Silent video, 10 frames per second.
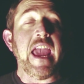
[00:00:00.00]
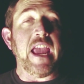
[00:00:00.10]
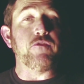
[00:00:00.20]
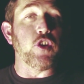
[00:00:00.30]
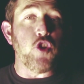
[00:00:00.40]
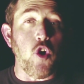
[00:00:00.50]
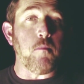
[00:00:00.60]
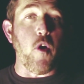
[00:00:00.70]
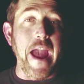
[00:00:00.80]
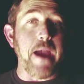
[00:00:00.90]
in the
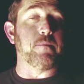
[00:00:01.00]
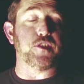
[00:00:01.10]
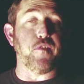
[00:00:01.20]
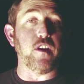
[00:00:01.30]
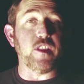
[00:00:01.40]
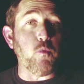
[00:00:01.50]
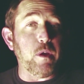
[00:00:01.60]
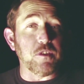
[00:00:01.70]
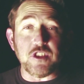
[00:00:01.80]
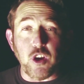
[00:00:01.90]
normal atmosphere that we
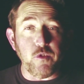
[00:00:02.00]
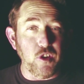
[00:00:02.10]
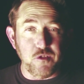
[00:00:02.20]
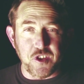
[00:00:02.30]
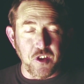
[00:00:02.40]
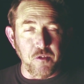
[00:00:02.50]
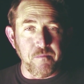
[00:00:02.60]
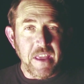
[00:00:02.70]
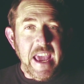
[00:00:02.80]
were so used to.